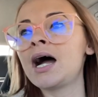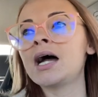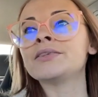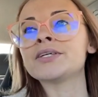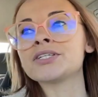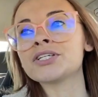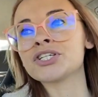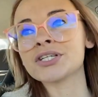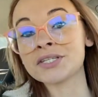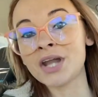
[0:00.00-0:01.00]
this is
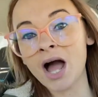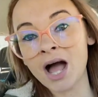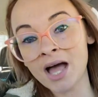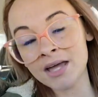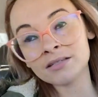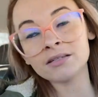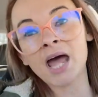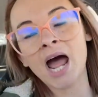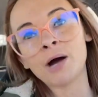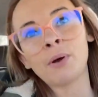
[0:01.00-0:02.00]
just not
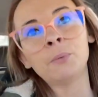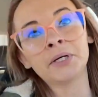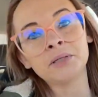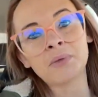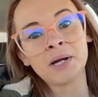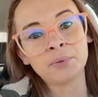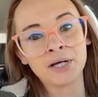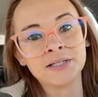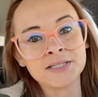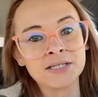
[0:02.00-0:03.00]
how I wanted my
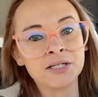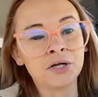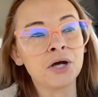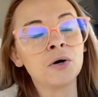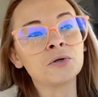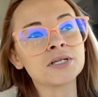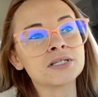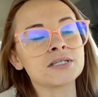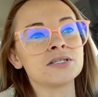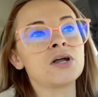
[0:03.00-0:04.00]
pregnancy to go.
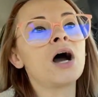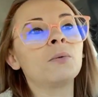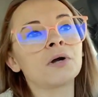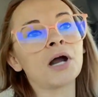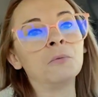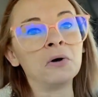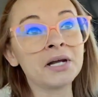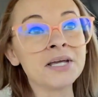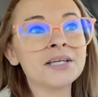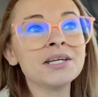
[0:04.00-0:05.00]
This is not what I
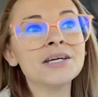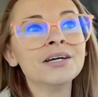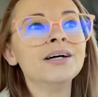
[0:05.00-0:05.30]
wanted.